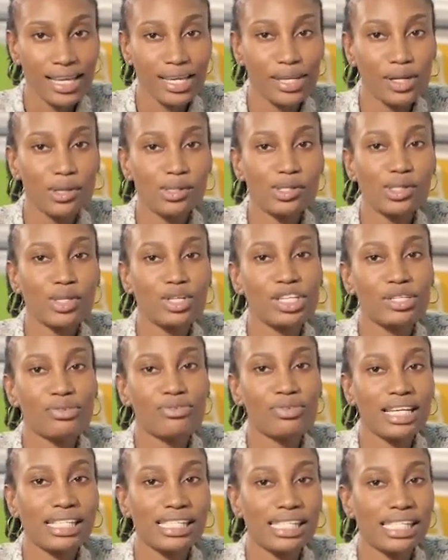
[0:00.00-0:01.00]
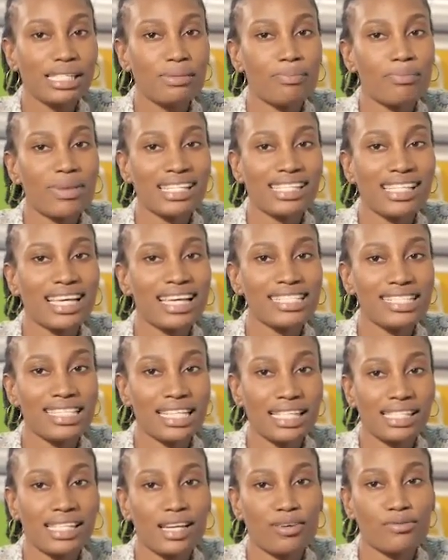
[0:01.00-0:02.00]
it also erases
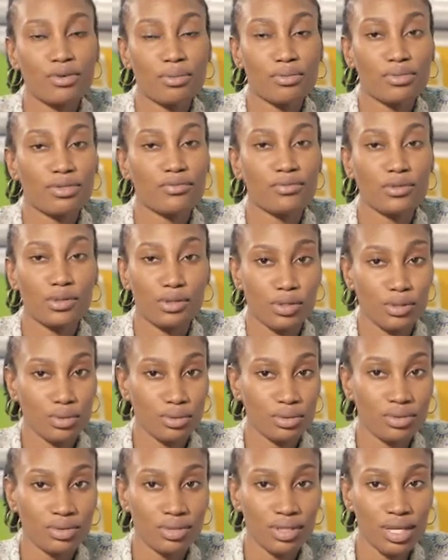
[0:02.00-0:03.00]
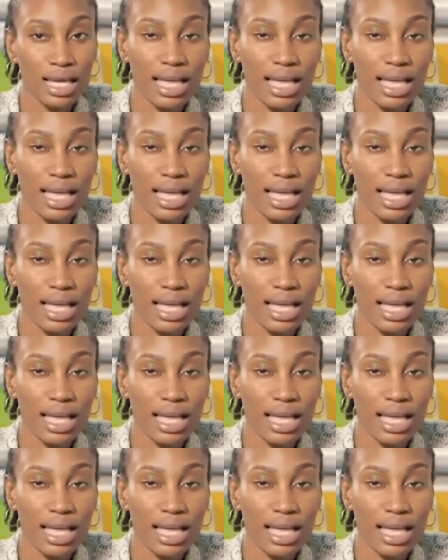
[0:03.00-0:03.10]
metadata from the photo.